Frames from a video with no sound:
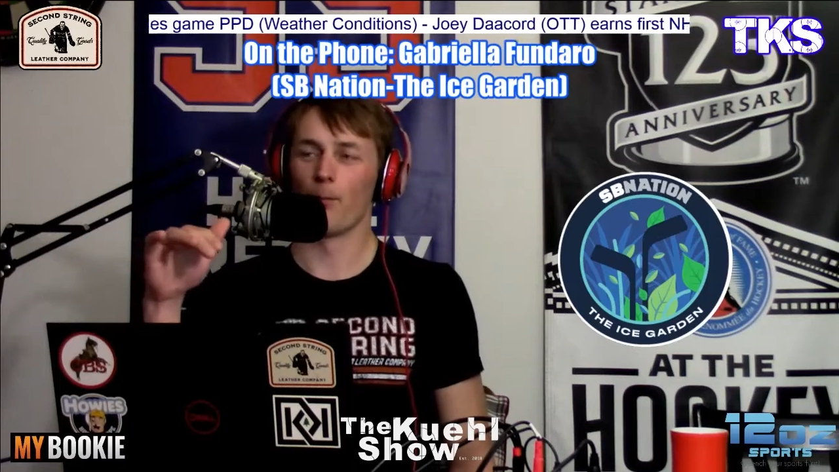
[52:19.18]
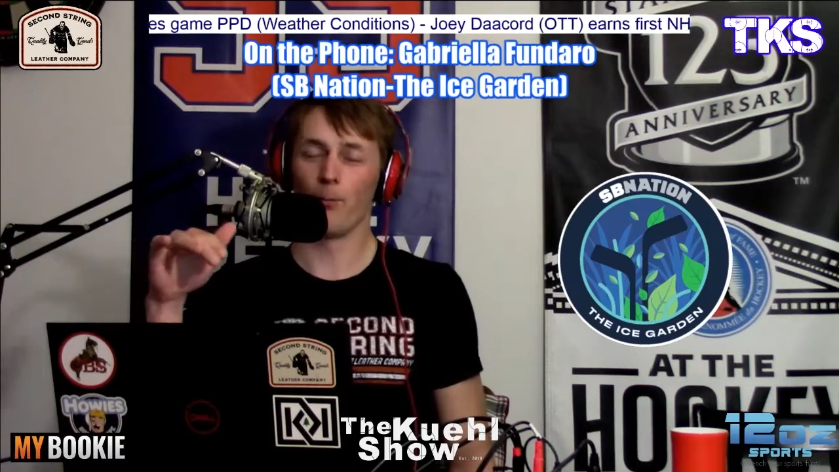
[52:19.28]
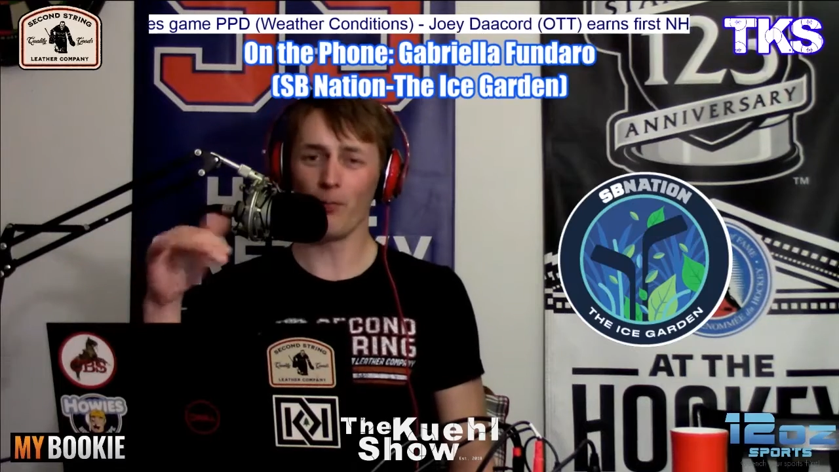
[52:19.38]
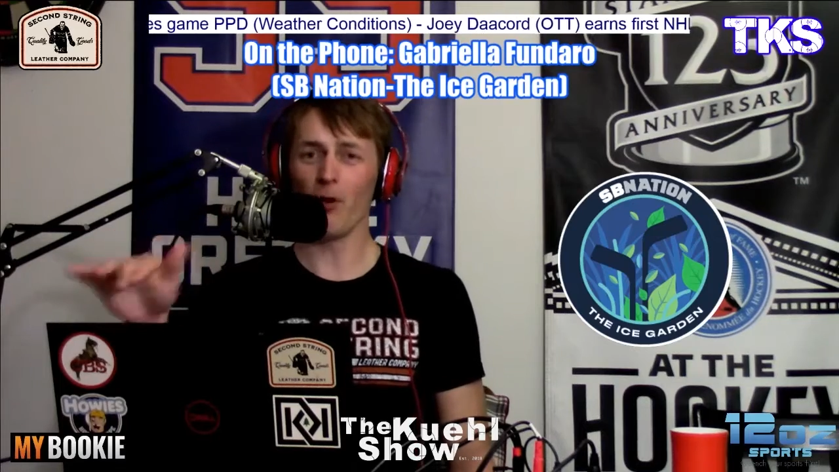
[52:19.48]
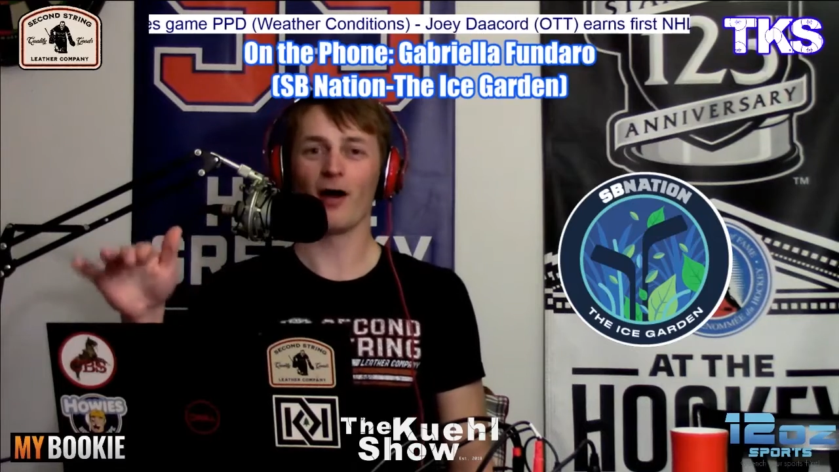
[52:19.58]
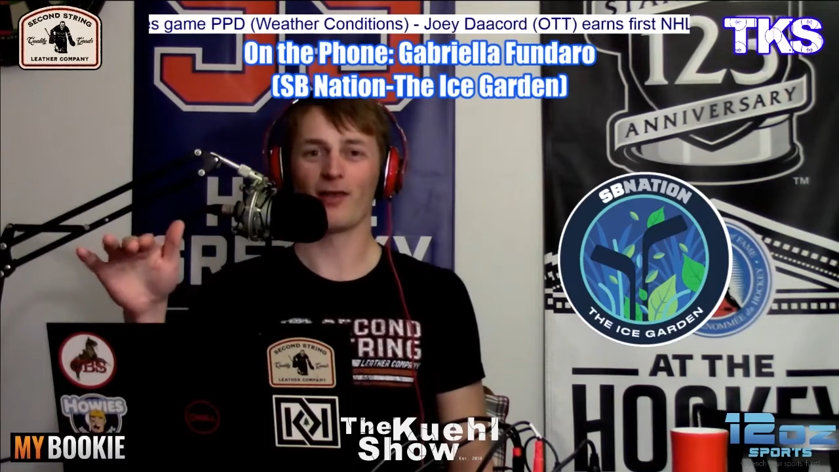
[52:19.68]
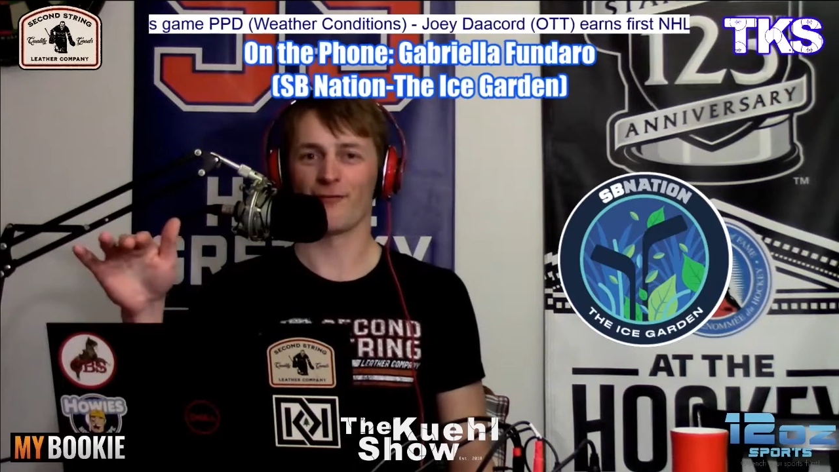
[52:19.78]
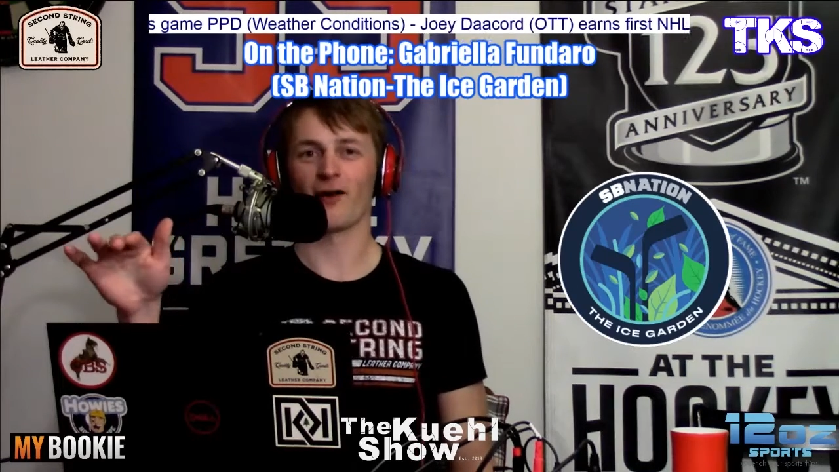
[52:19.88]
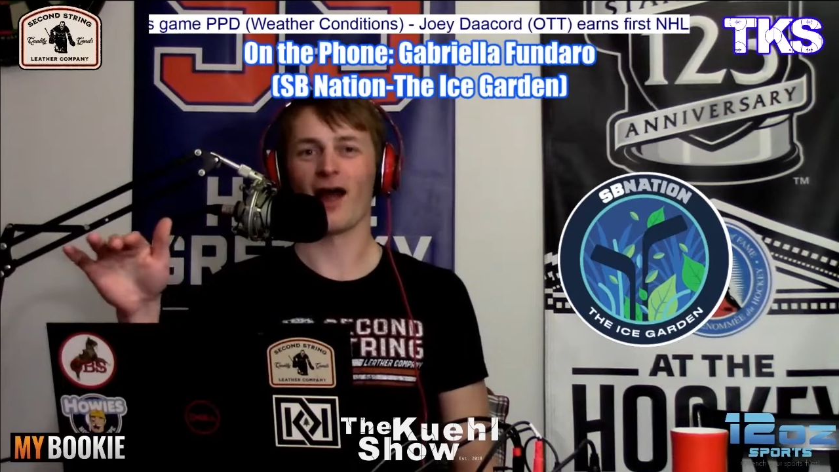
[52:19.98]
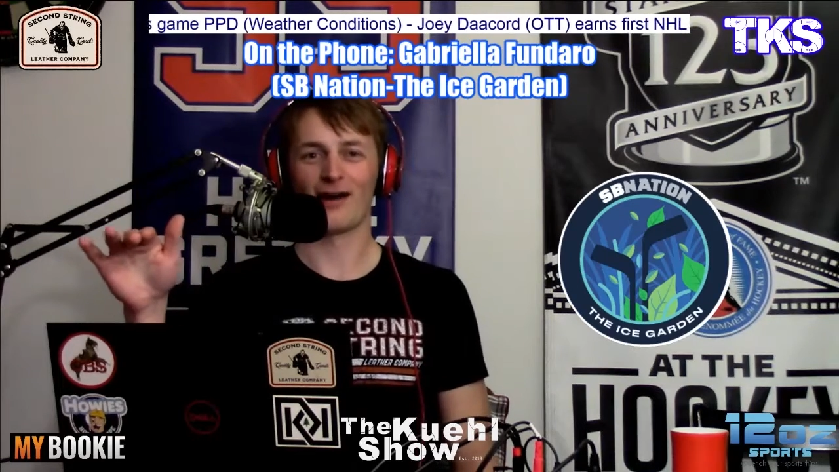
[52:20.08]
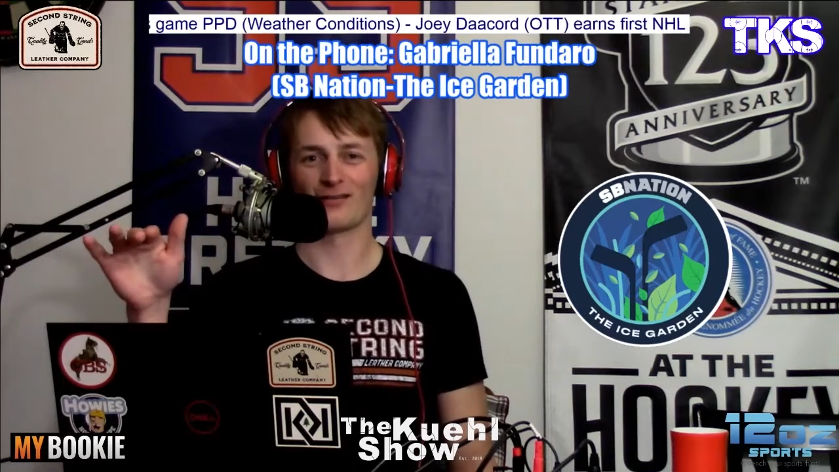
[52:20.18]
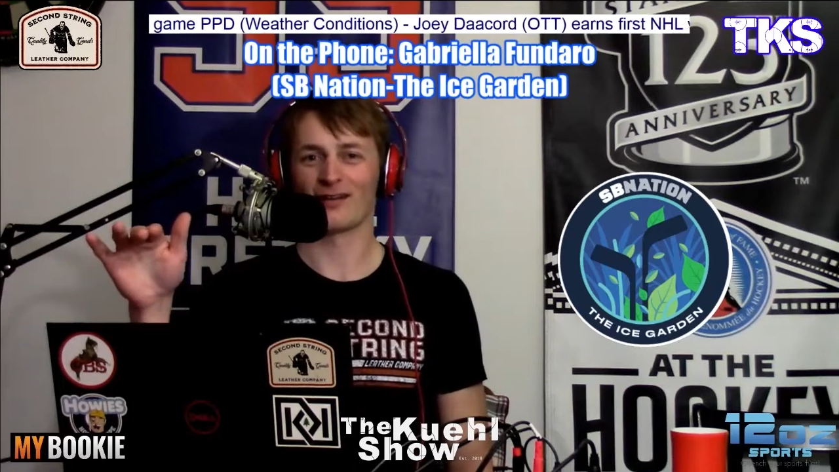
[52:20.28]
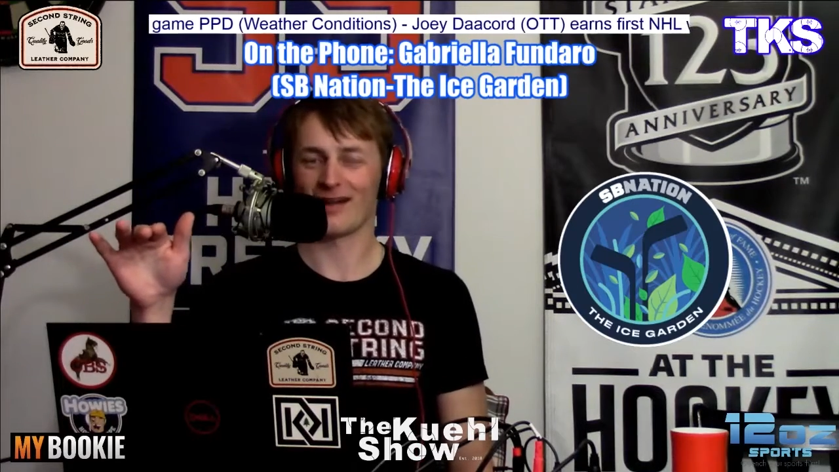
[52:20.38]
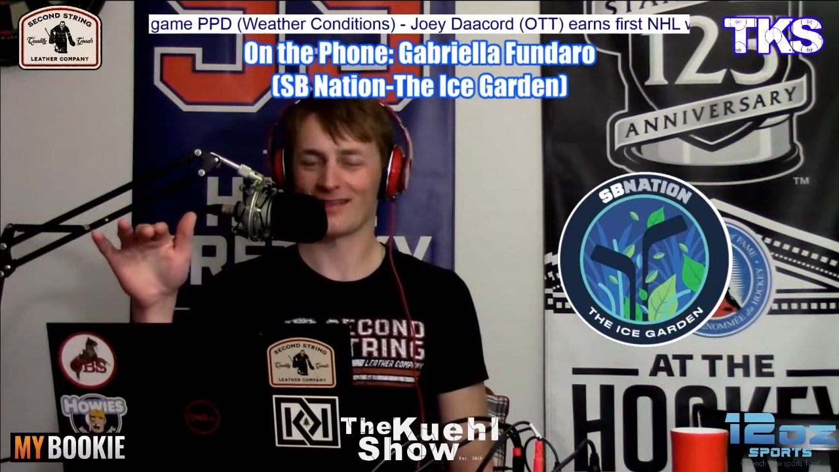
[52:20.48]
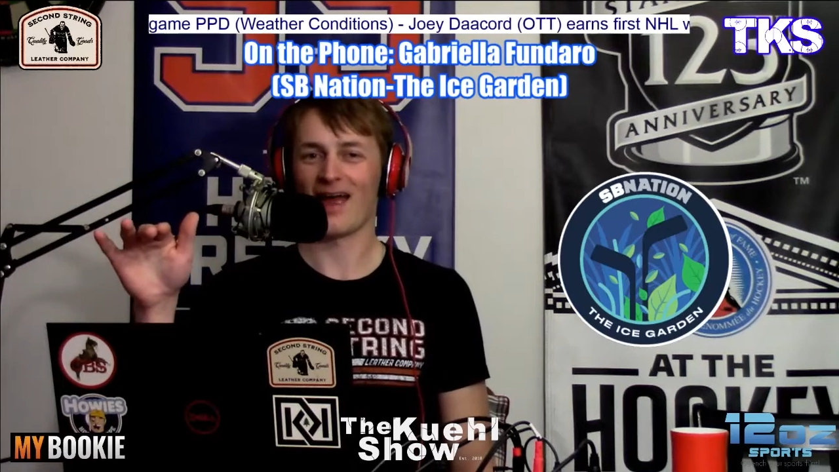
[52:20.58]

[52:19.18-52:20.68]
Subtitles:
boy, the Friars look like they